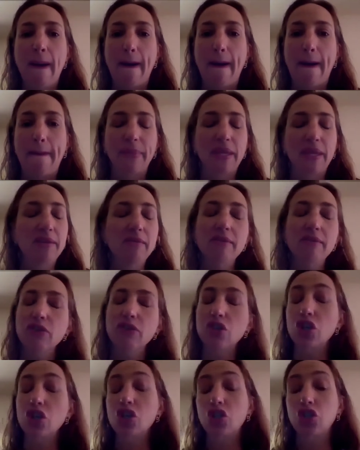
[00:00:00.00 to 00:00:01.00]
Even if
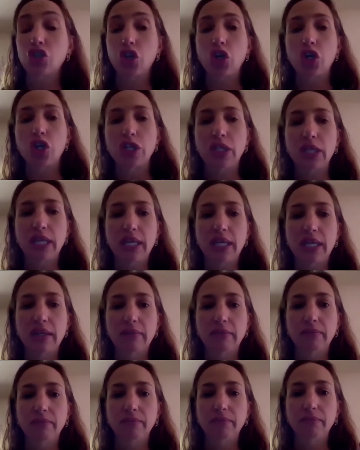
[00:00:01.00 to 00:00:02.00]
it's just
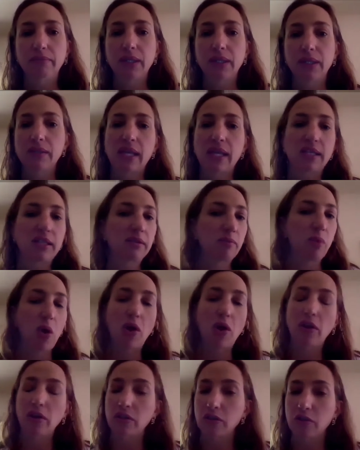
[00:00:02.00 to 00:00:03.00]
journaling, because that's
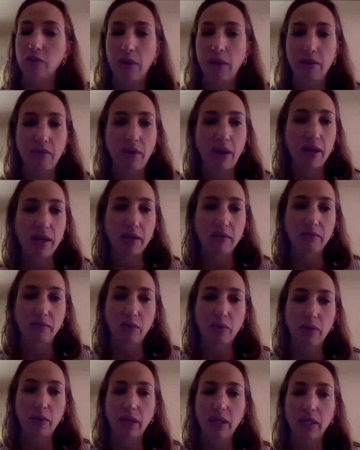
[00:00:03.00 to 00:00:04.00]
also my writing
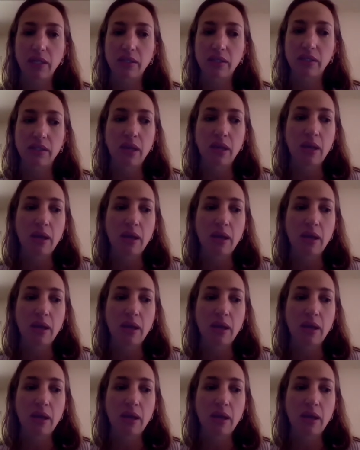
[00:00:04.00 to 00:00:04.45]
voice.